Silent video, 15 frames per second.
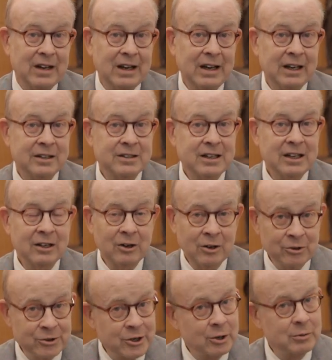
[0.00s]
And it
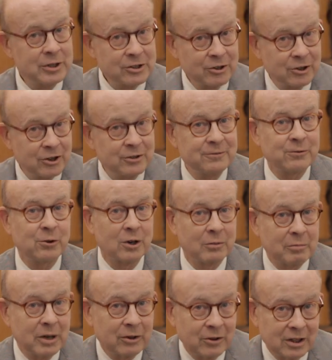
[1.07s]
also is good for
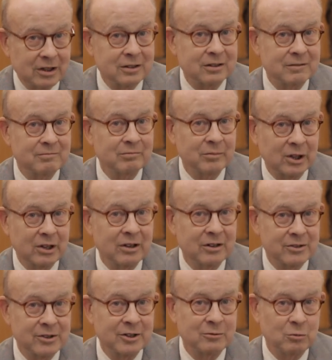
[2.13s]
America
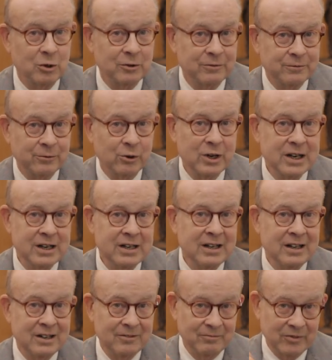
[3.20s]
because it will free
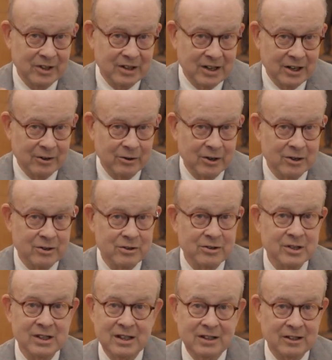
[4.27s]
the
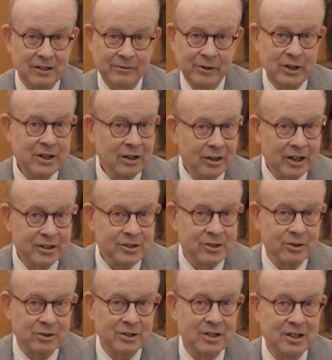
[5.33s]
carriers of legal
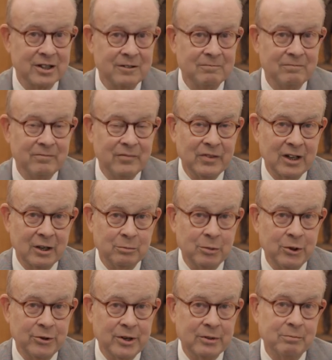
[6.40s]
uncertainty and
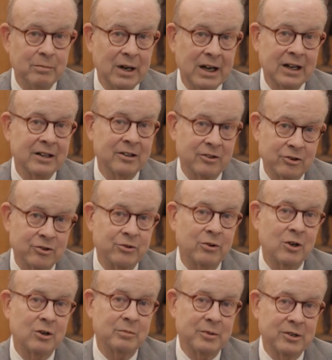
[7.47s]
put them back in a
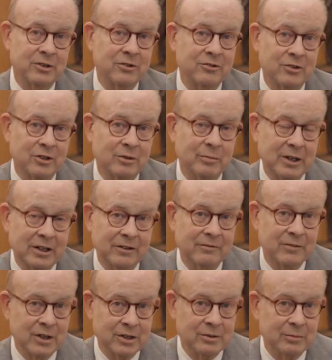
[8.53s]
strong position to make
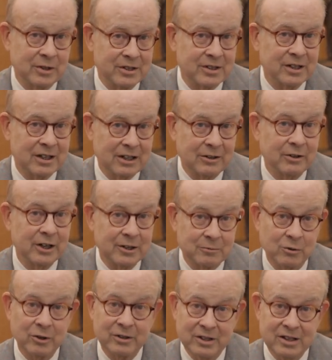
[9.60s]
investments that our
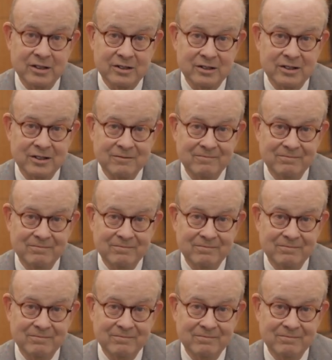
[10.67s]
network needs.